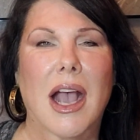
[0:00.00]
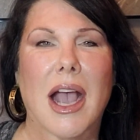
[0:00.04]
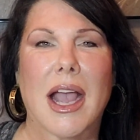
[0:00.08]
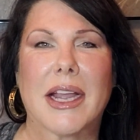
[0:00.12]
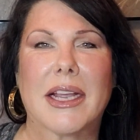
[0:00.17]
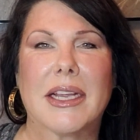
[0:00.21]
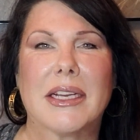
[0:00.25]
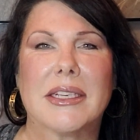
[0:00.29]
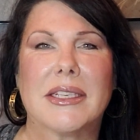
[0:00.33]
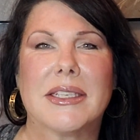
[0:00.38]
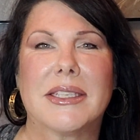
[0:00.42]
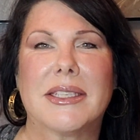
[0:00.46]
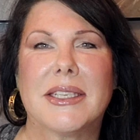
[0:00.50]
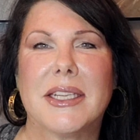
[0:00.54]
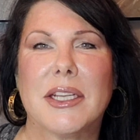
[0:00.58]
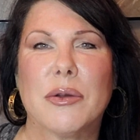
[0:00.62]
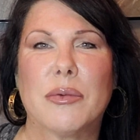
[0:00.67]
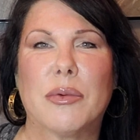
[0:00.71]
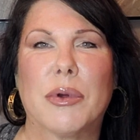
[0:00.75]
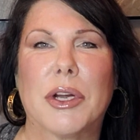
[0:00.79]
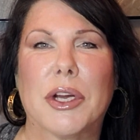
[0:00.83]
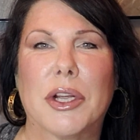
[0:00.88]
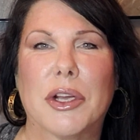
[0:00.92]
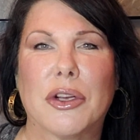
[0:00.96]
I can
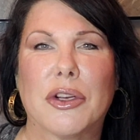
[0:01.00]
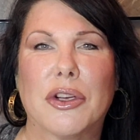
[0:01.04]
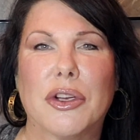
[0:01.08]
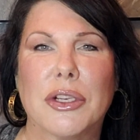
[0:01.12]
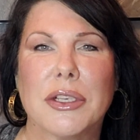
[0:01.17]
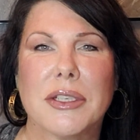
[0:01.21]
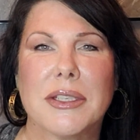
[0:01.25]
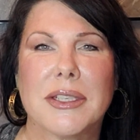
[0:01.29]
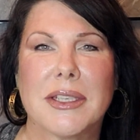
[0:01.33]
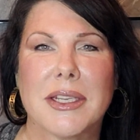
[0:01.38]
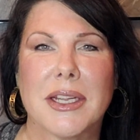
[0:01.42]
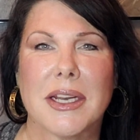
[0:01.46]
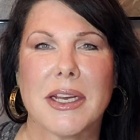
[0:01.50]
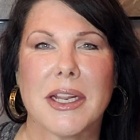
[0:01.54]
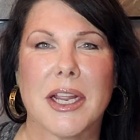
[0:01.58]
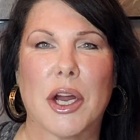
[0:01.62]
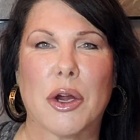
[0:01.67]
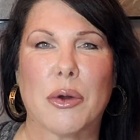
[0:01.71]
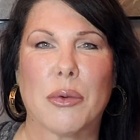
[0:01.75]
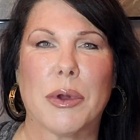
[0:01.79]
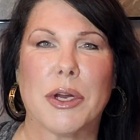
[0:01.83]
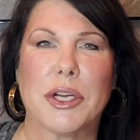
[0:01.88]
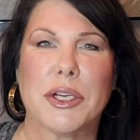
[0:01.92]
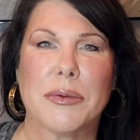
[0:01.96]
see what a good
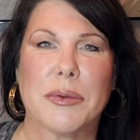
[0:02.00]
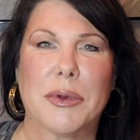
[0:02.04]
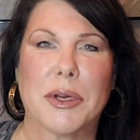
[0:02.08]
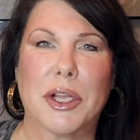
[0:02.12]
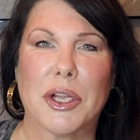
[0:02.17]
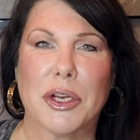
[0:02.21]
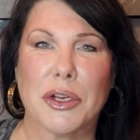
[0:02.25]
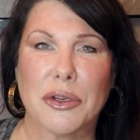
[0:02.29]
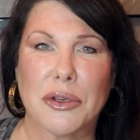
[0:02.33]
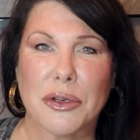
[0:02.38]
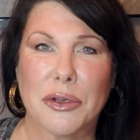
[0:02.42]
skincare regimen can